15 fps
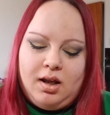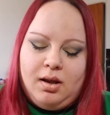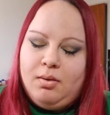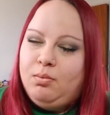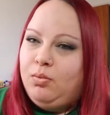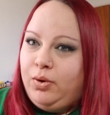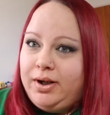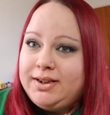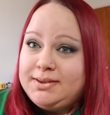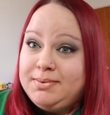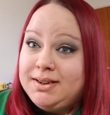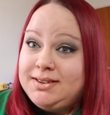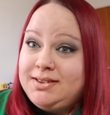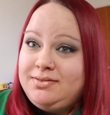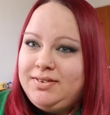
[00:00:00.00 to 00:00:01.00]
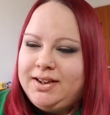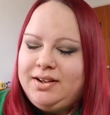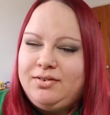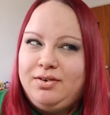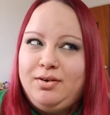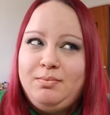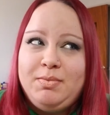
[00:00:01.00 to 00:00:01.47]
more expensive, like
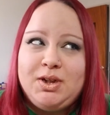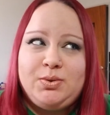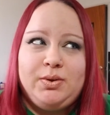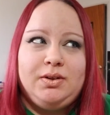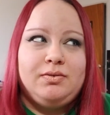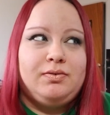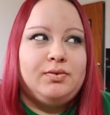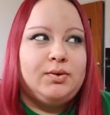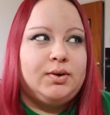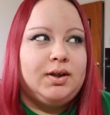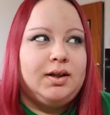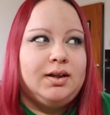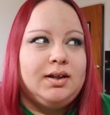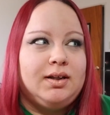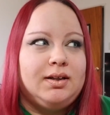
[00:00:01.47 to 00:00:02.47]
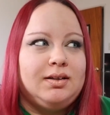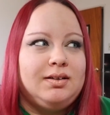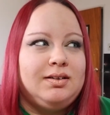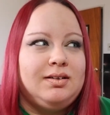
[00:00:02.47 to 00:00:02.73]
between $4 to